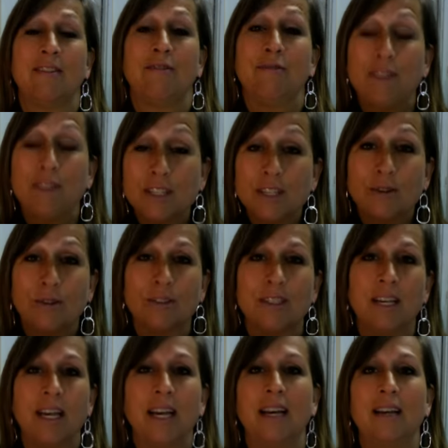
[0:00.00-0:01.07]
physical
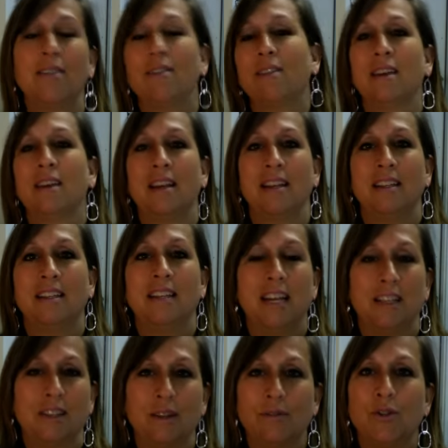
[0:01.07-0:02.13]
death,
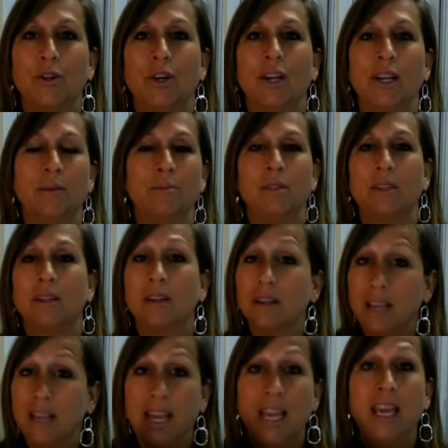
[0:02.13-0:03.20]
death of dreams.
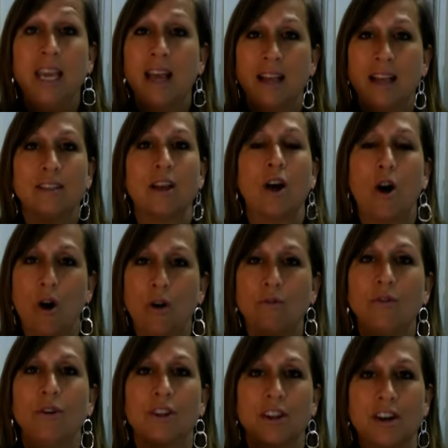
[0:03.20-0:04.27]
He has
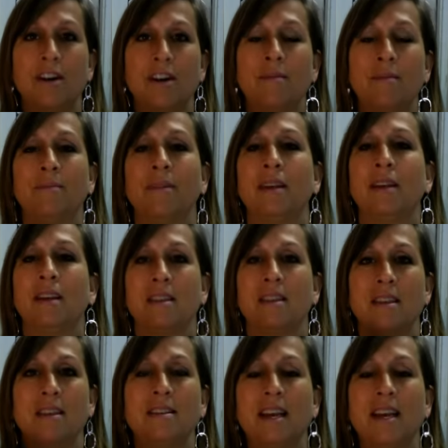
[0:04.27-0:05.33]
overcome
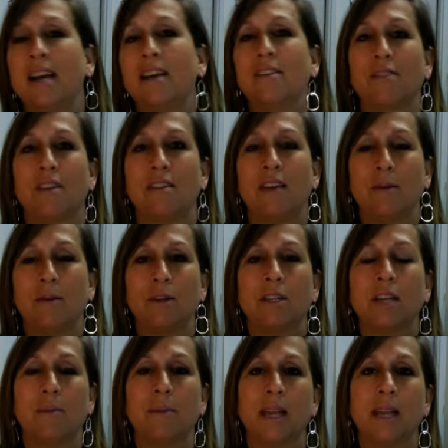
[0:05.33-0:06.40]
the death that would
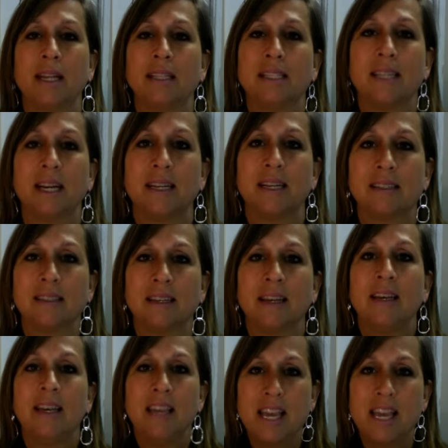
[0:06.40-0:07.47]
come against us.
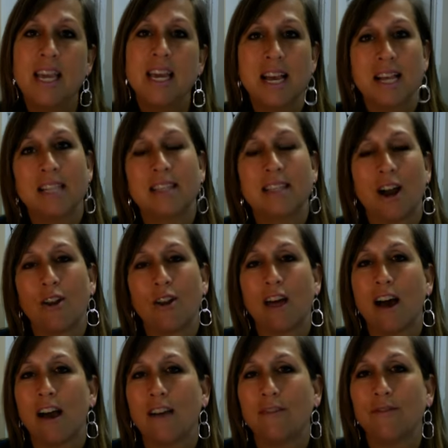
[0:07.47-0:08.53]
He is our
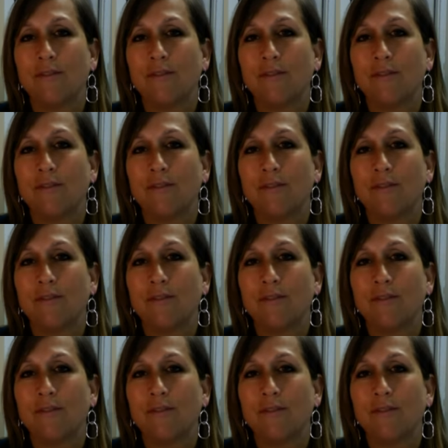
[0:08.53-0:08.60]
life.